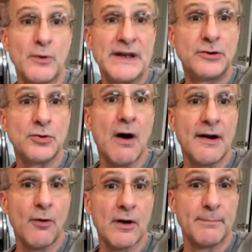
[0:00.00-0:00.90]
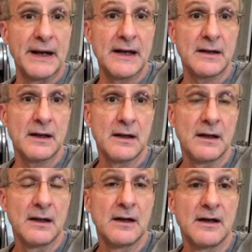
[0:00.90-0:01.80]
We do on orbit.
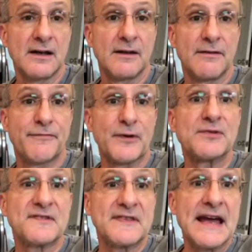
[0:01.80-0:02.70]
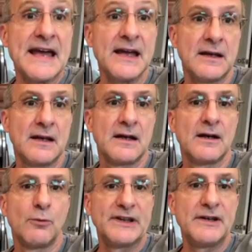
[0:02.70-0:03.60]
The first thing
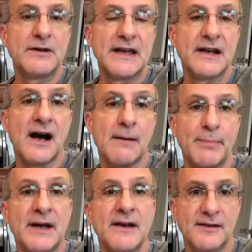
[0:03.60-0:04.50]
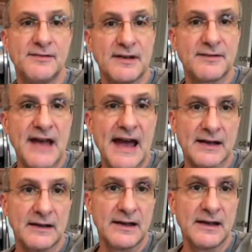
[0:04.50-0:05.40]
when you get up is
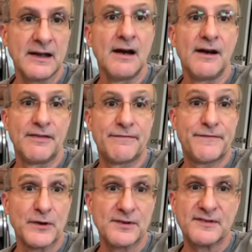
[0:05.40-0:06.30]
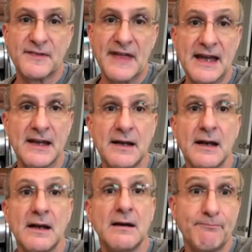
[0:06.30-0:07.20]
exactly the first thing
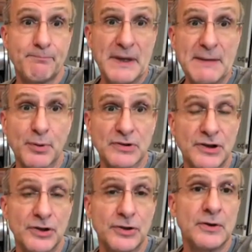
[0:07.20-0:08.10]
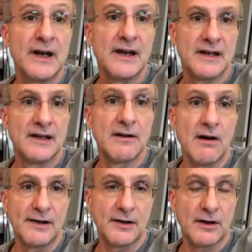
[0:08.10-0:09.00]
people do here
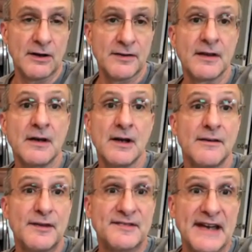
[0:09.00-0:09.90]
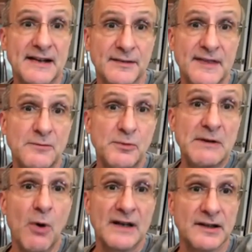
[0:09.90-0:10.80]
on Earth. The second thing we
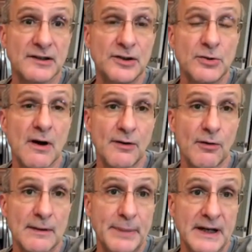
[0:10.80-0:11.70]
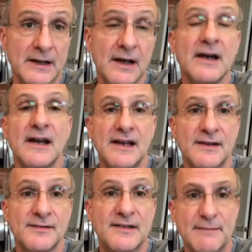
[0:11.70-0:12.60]
want to do on orbit
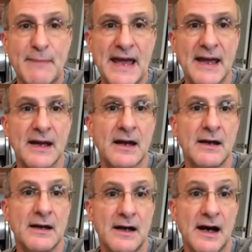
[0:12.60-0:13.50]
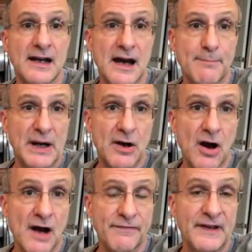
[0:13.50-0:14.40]
is to make a cup of
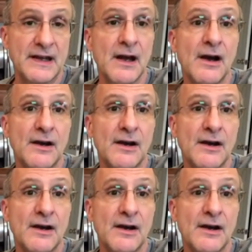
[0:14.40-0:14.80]
coffee.